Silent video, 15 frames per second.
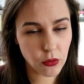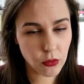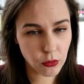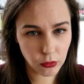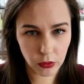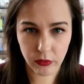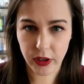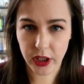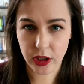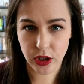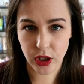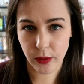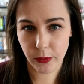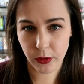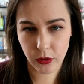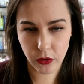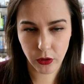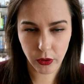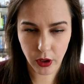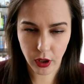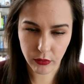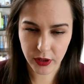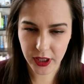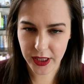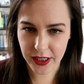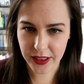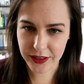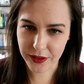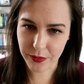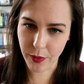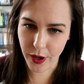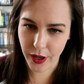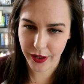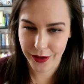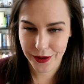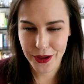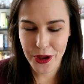all of it in German, so I can't read it, so my